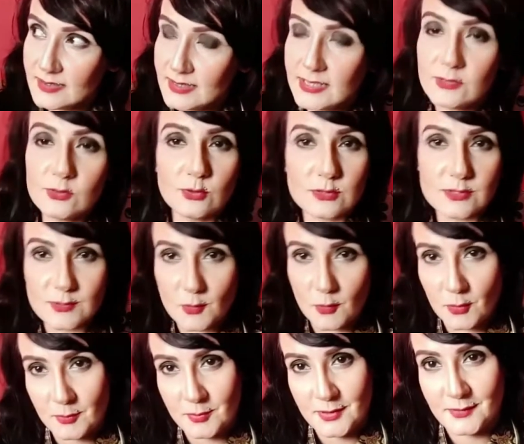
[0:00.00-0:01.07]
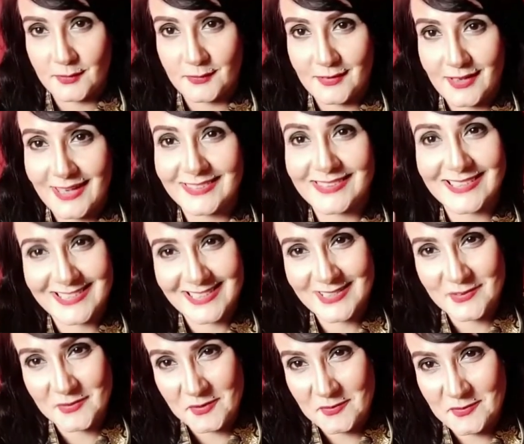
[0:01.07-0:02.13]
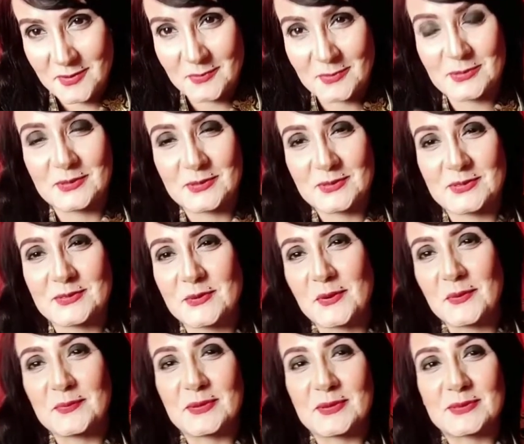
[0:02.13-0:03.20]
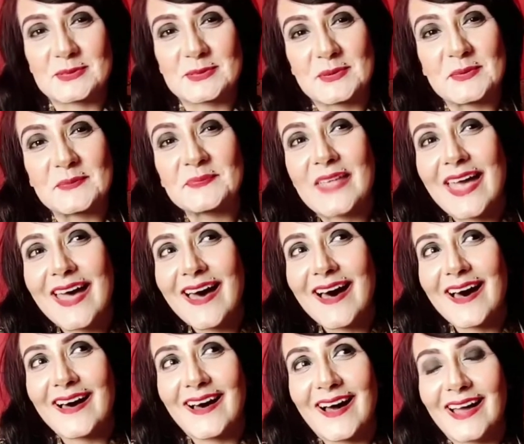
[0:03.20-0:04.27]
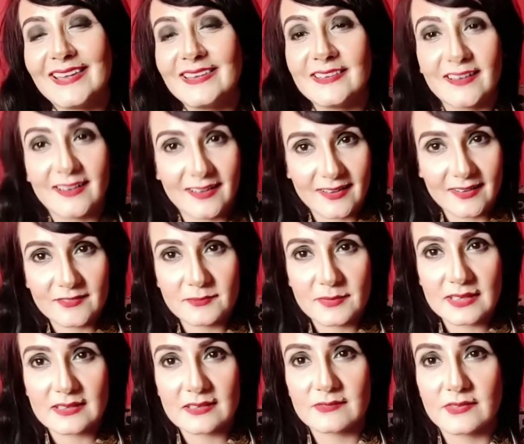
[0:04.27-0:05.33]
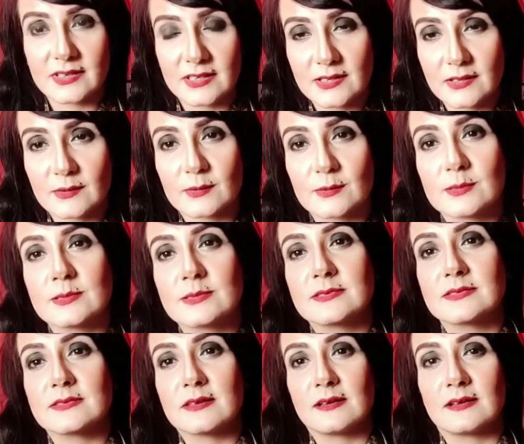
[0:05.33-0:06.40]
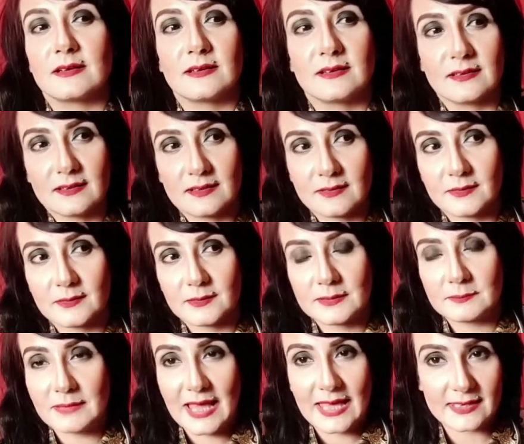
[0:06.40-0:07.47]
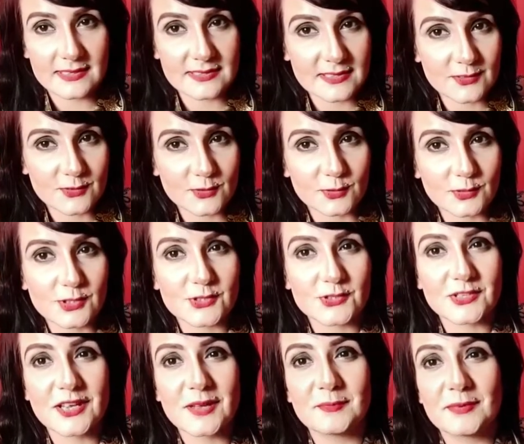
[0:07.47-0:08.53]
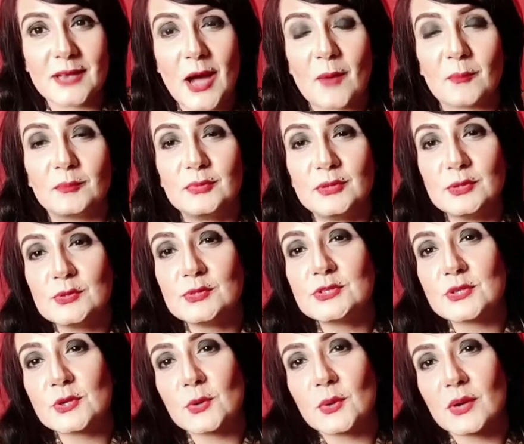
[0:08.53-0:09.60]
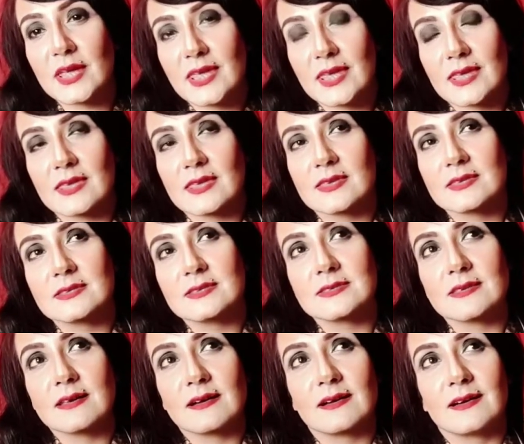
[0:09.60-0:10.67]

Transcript: it rules Scorpio. And this is Scorpio, Pluto in Scorpio. So I love making videos with planets and rulership. Now, Pluto is...